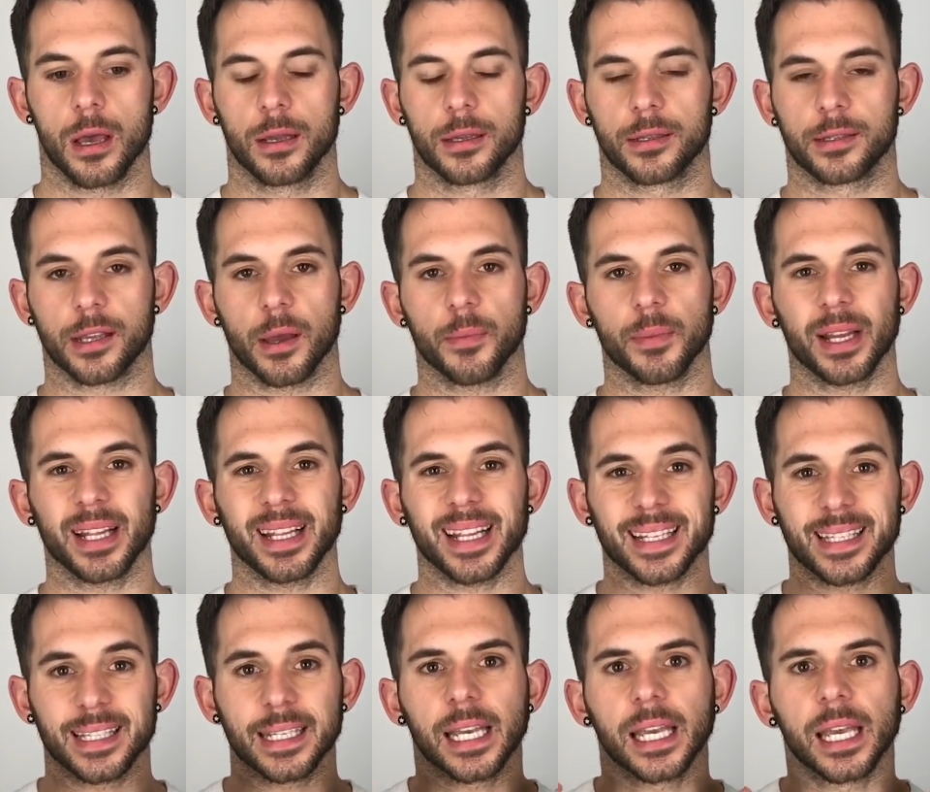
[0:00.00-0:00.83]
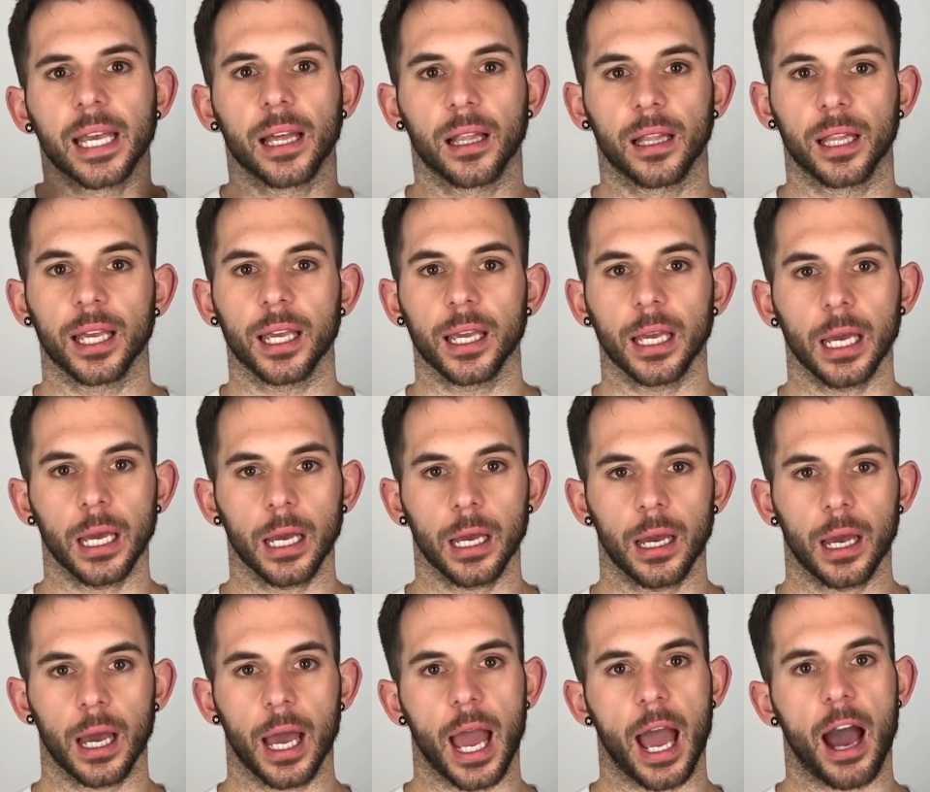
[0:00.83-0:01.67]
Something that's killing
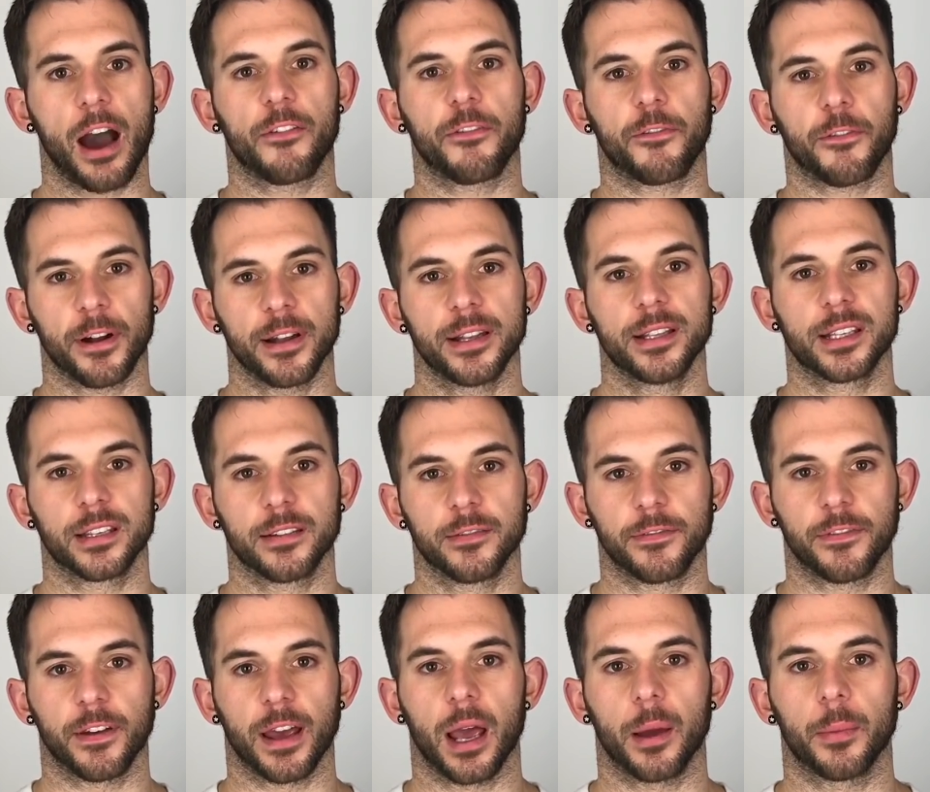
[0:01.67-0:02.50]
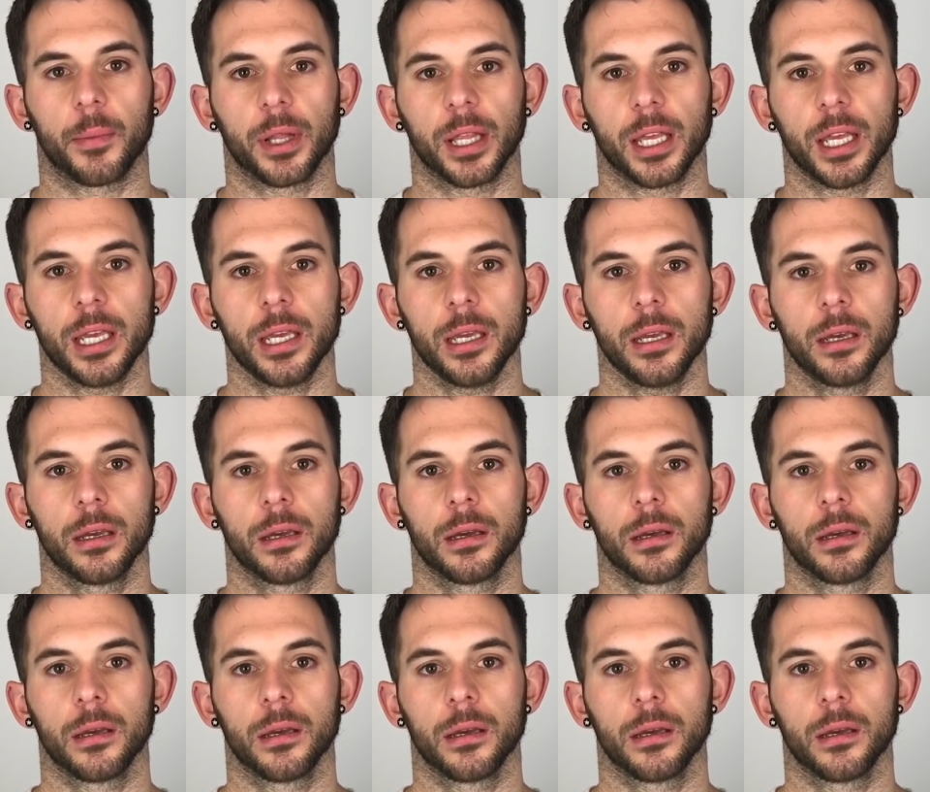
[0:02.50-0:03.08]
our friends and family,